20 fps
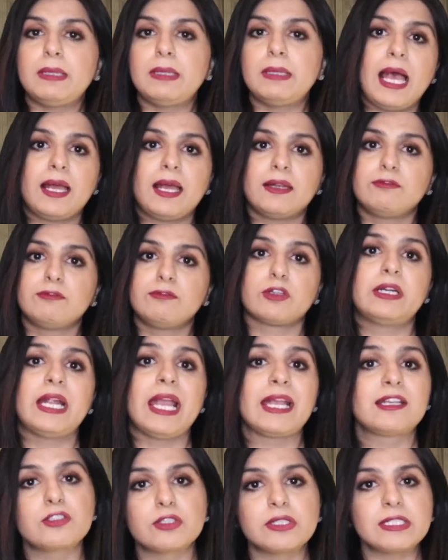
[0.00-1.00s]
plan for
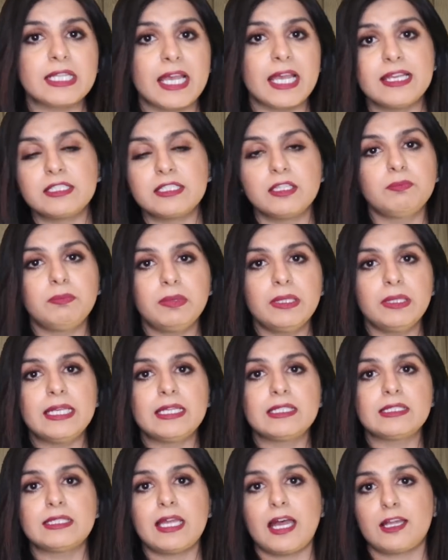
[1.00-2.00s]
exercise in
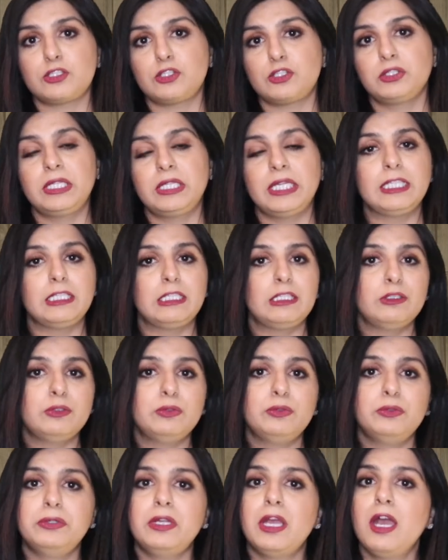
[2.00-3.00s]
place that should
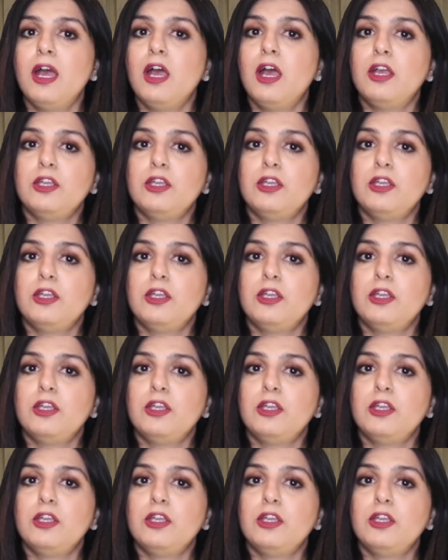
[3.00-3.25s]
include